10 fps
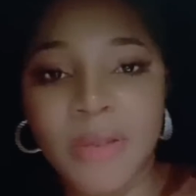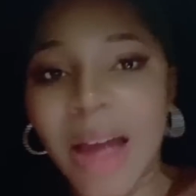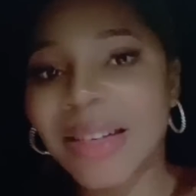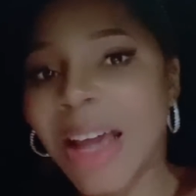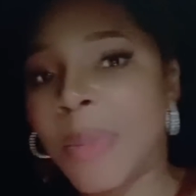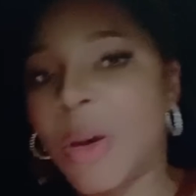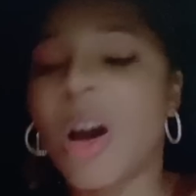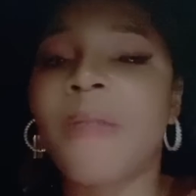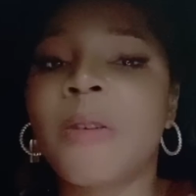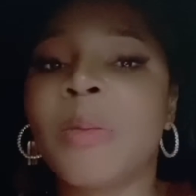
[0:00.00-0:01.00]
that type of
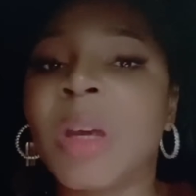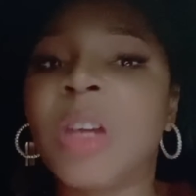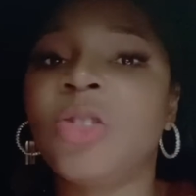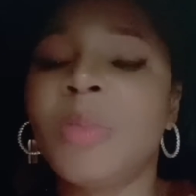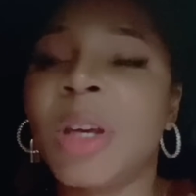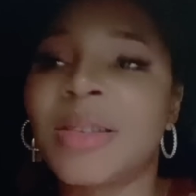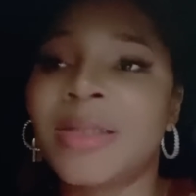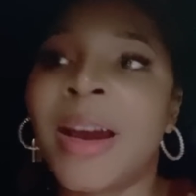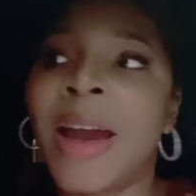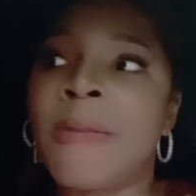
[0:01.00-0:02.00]
confirmation because
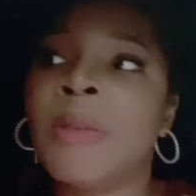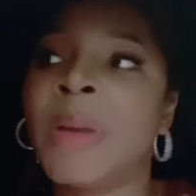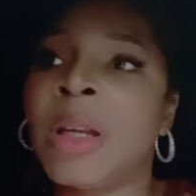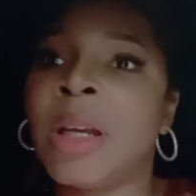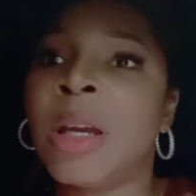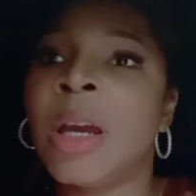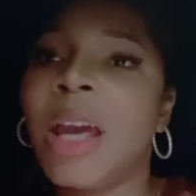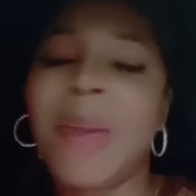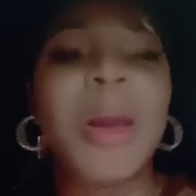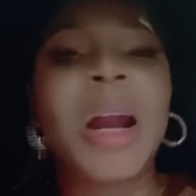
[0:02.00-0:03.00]
not everybody,
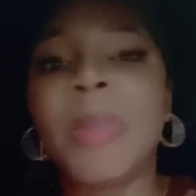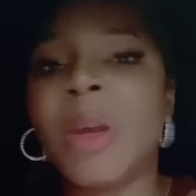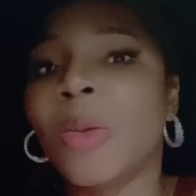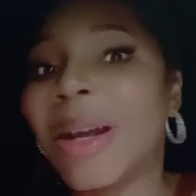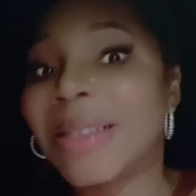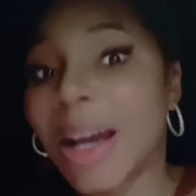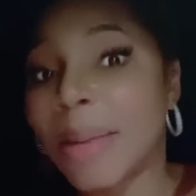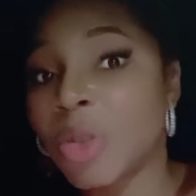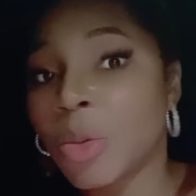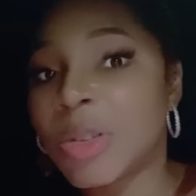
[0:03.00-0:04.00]
it may not be the right
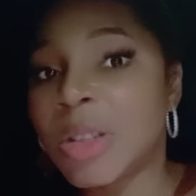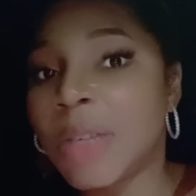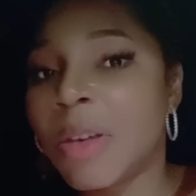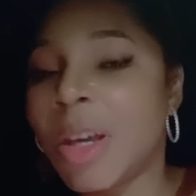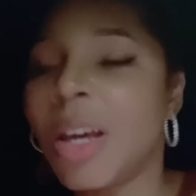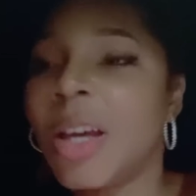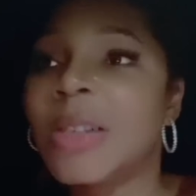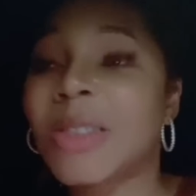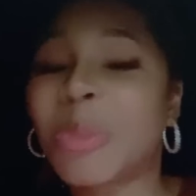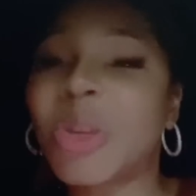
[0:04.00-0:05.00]
time to receive it.
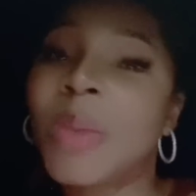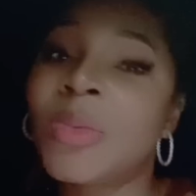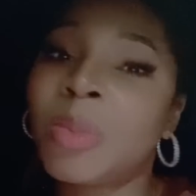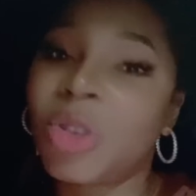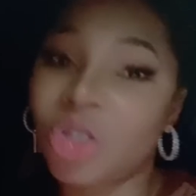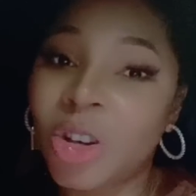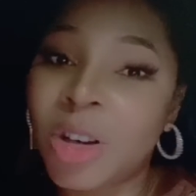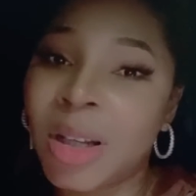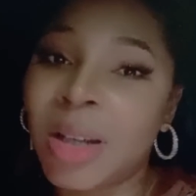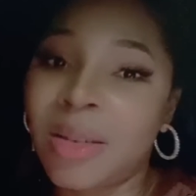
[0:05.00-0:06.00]
Sometimes
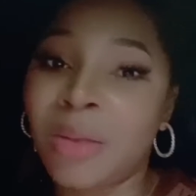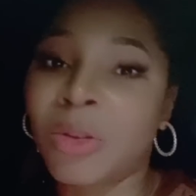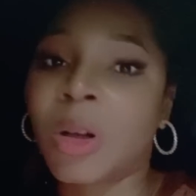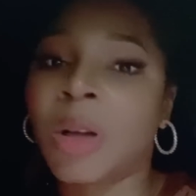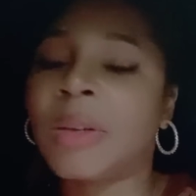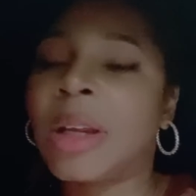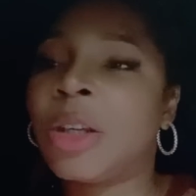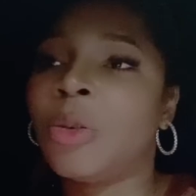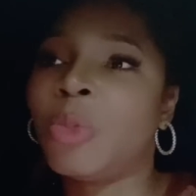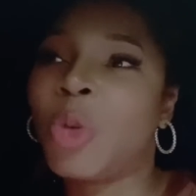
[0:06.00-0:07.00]
maturity is involved.
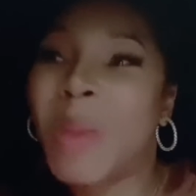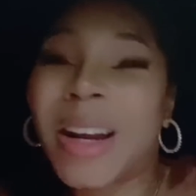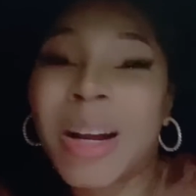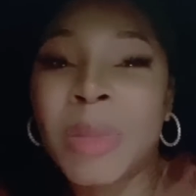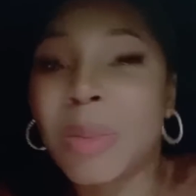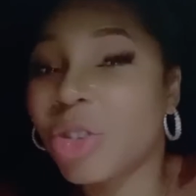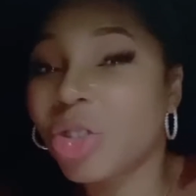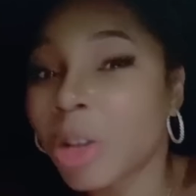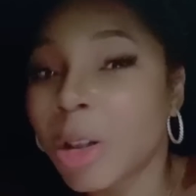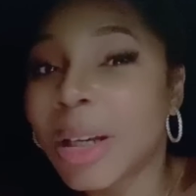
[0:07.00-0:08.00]
Like you may not be
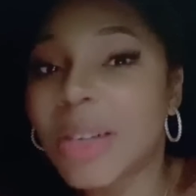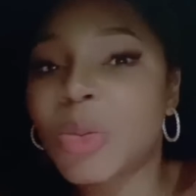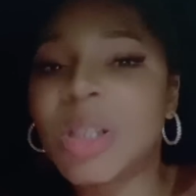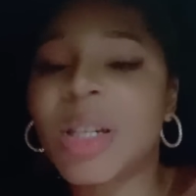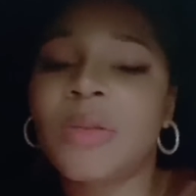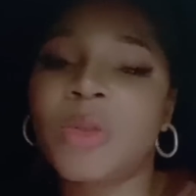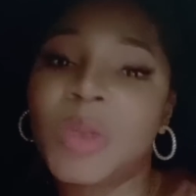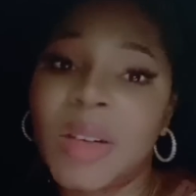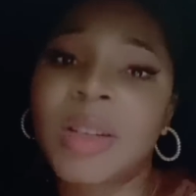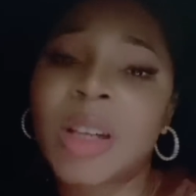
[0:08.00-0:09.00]
mature yet to
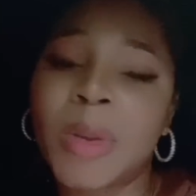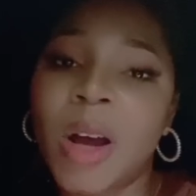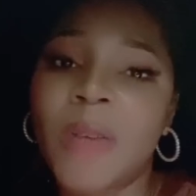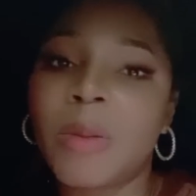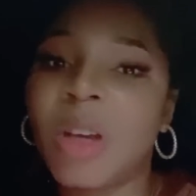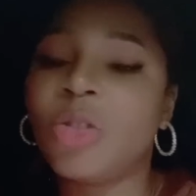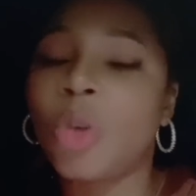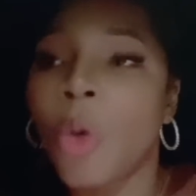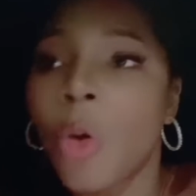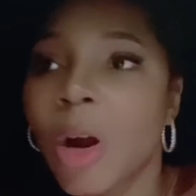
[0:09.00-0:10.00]
receive that type of confirmation,
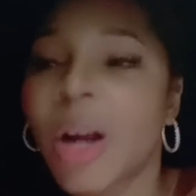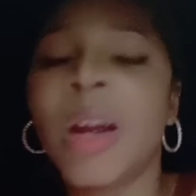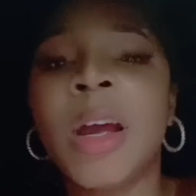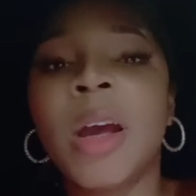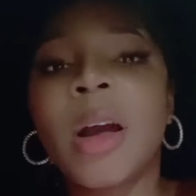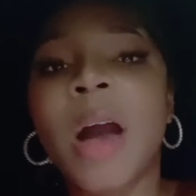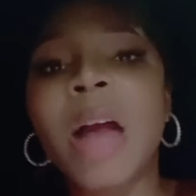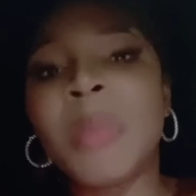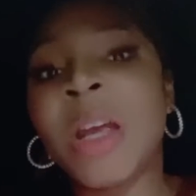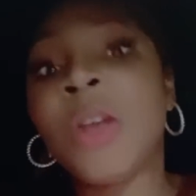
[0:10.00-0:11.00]
or
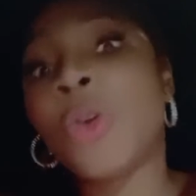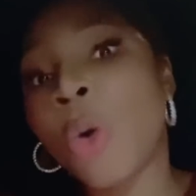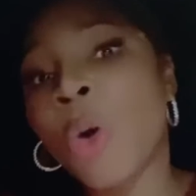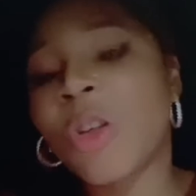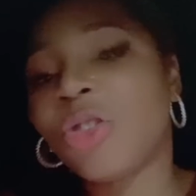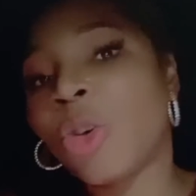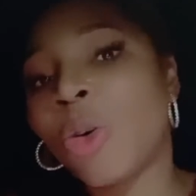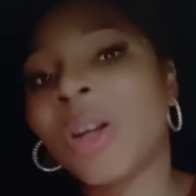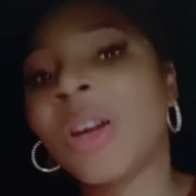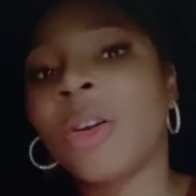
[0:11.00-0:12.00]
God may know that you're
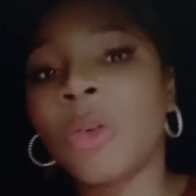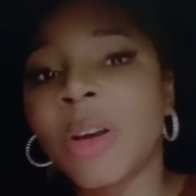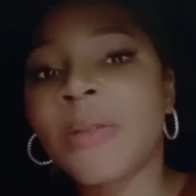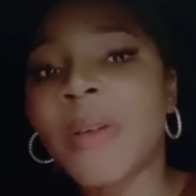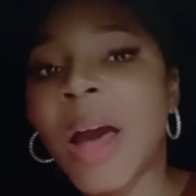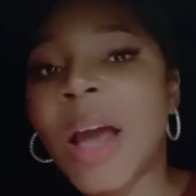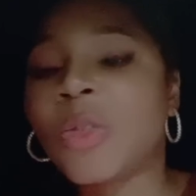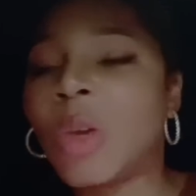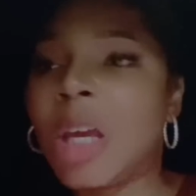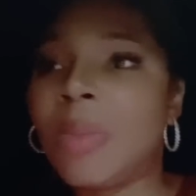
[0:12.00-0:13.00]
going to glorify.
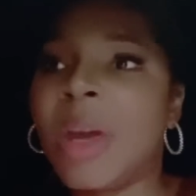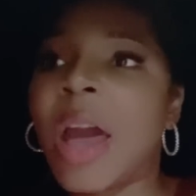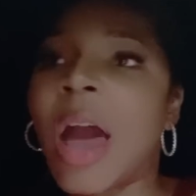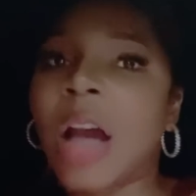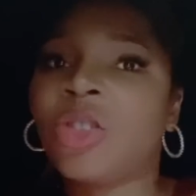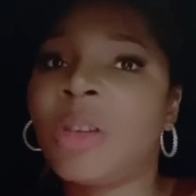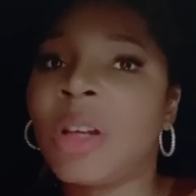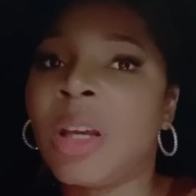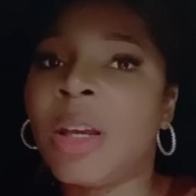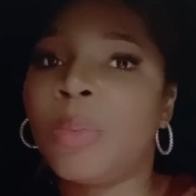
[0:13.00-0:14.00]
So he may
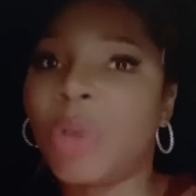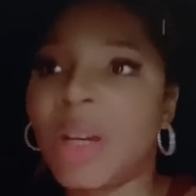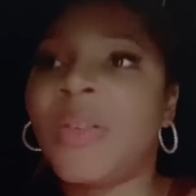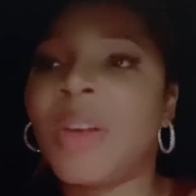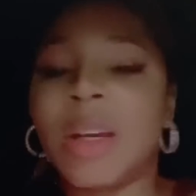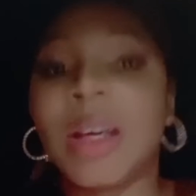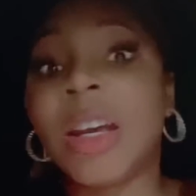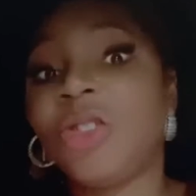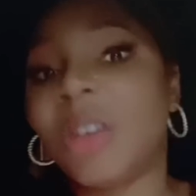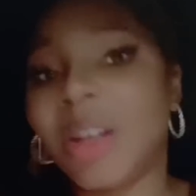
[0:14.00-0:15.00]
actually bring the
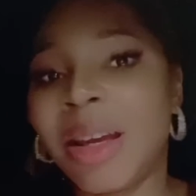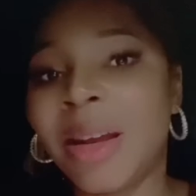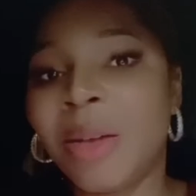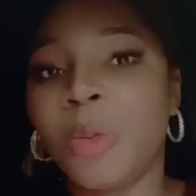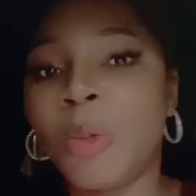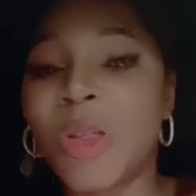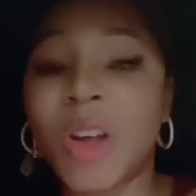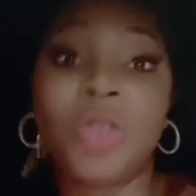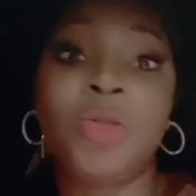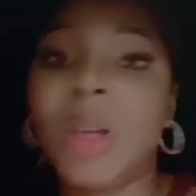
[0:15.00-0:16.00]
vindication in
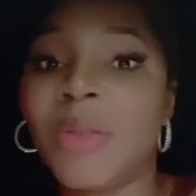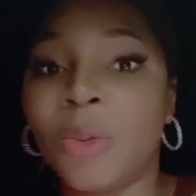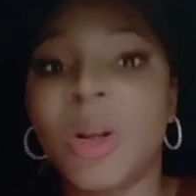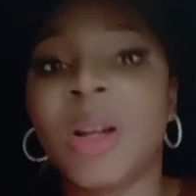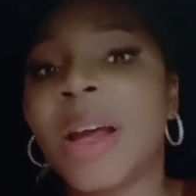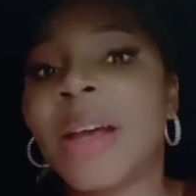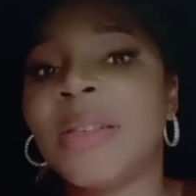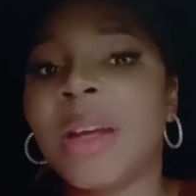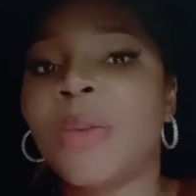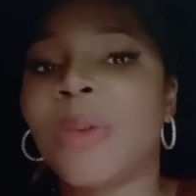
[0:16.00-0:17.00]
without you even
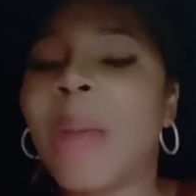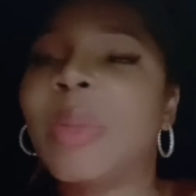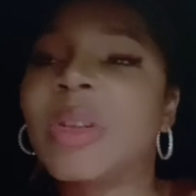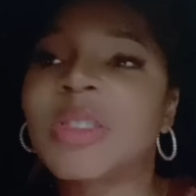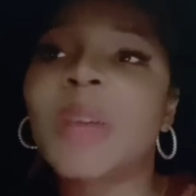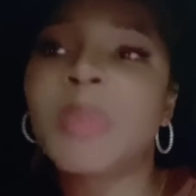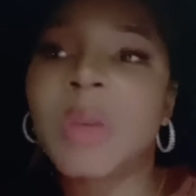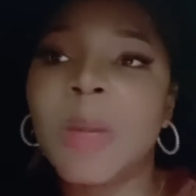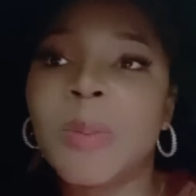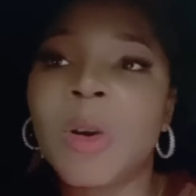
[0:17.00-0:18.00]
realizing it, right? But some
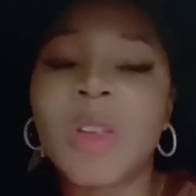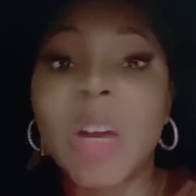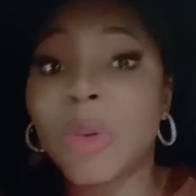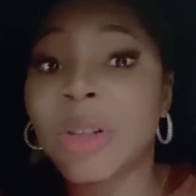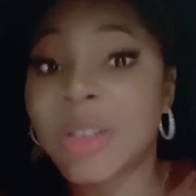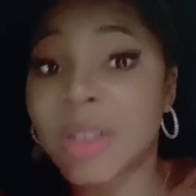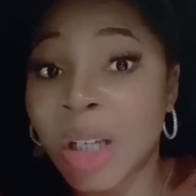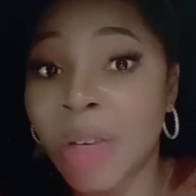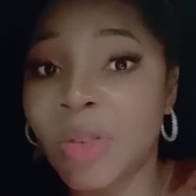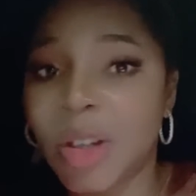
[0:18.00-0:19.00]
people, they
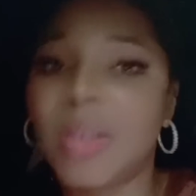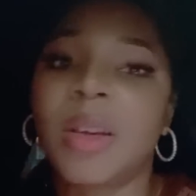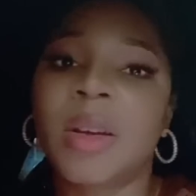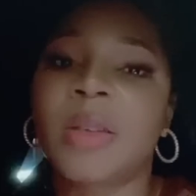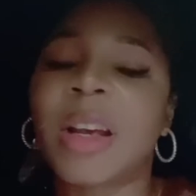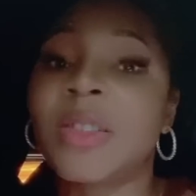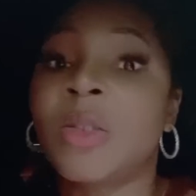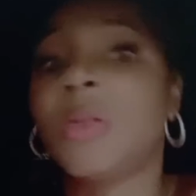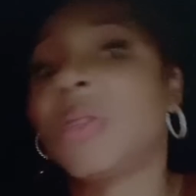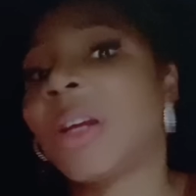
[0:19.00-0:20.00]
receive details as
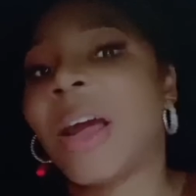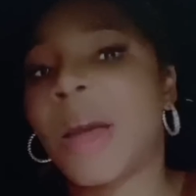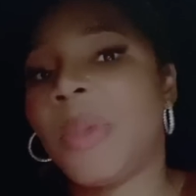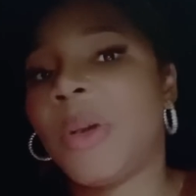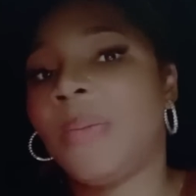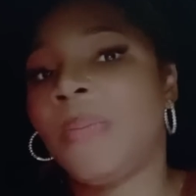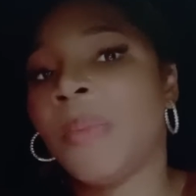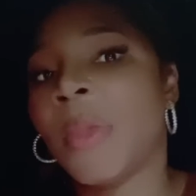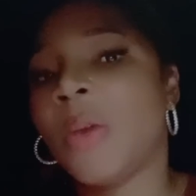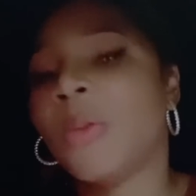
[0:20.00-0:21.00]
to what's going to happen,
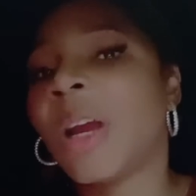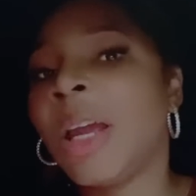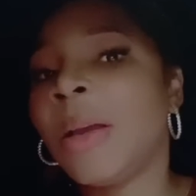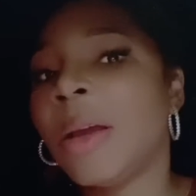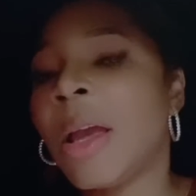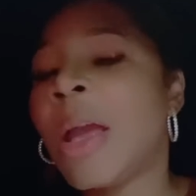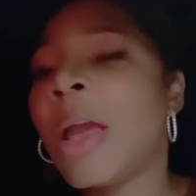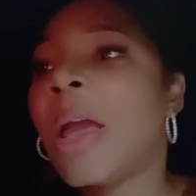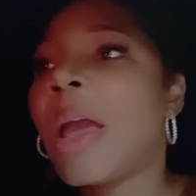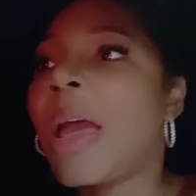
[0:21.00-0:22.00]
right?
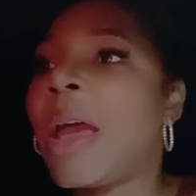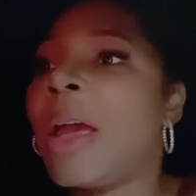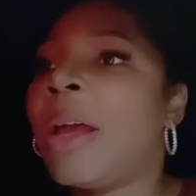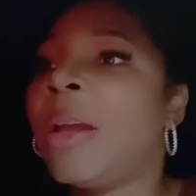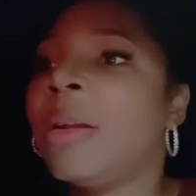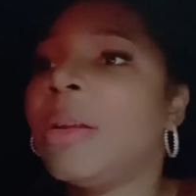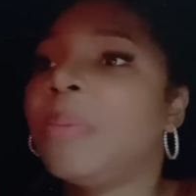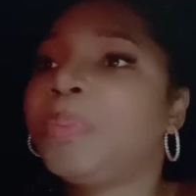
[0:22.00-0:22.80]
And